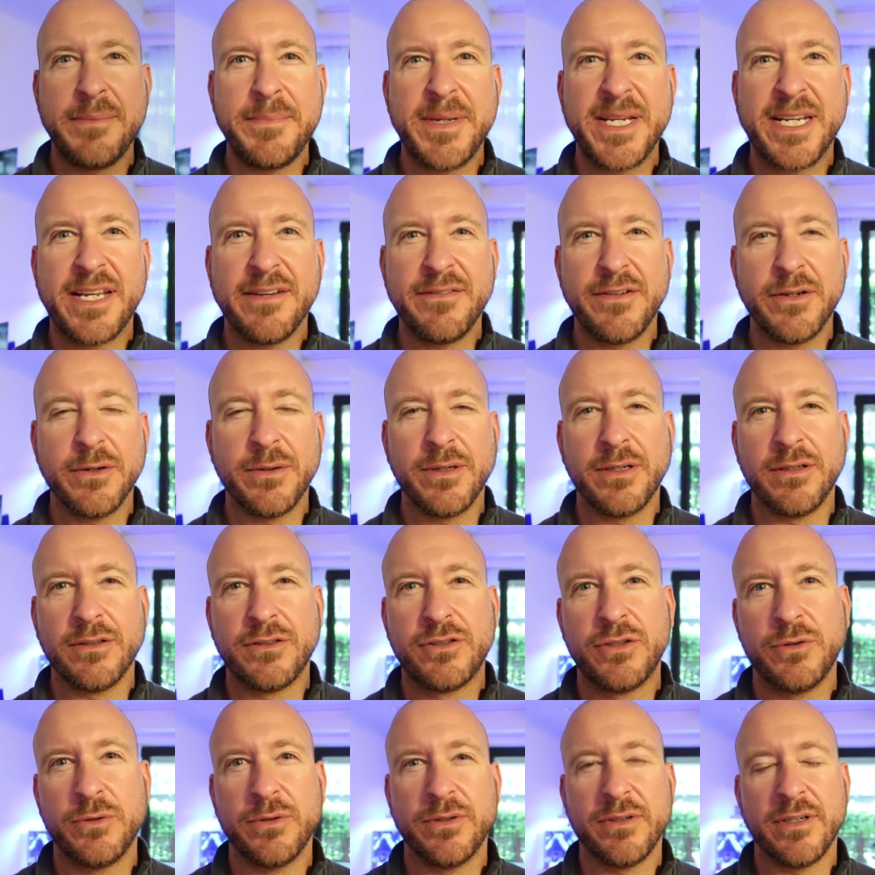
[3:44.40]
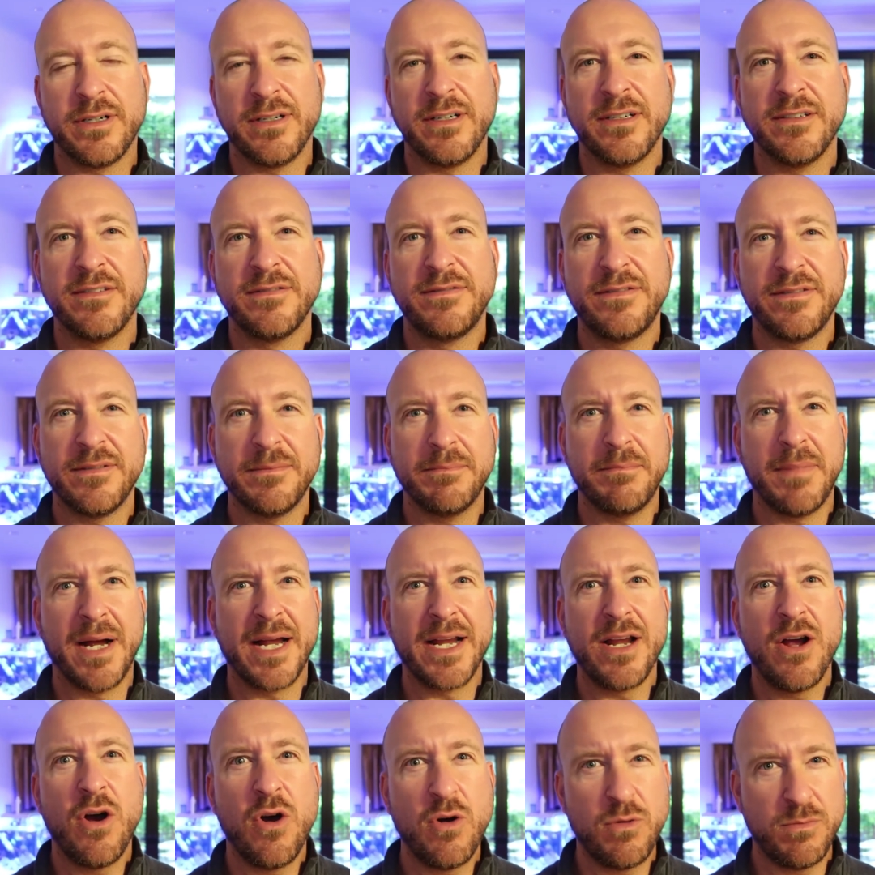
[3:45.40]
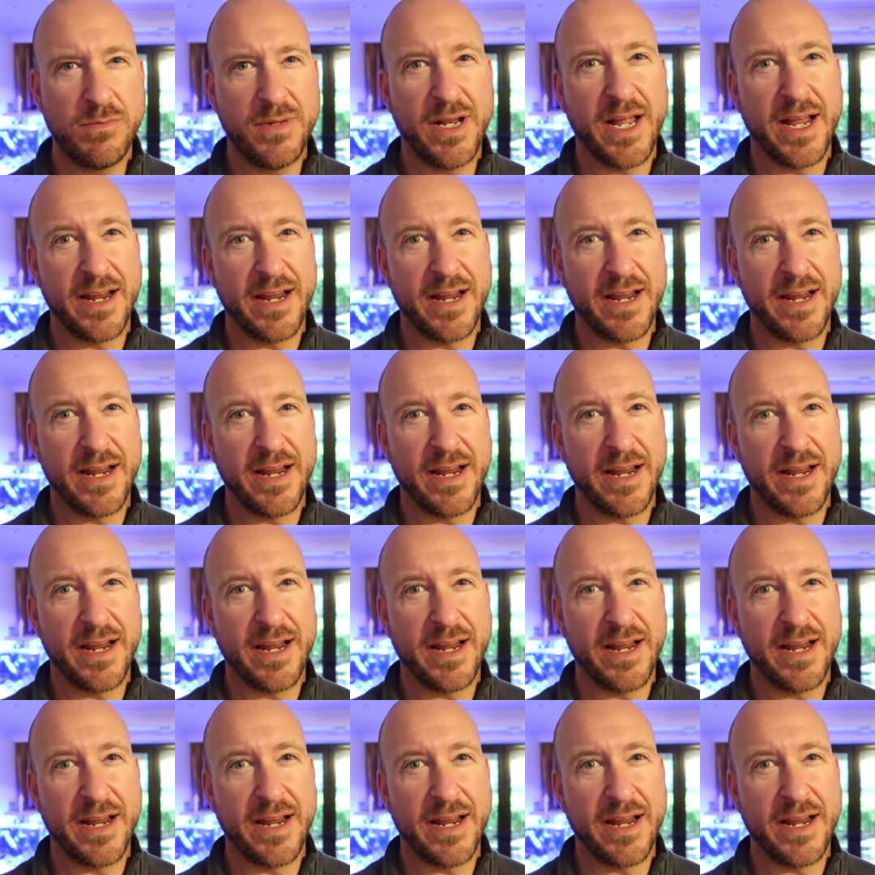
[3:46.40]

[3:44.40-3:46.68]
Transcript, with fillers: let me give you a little tour of my home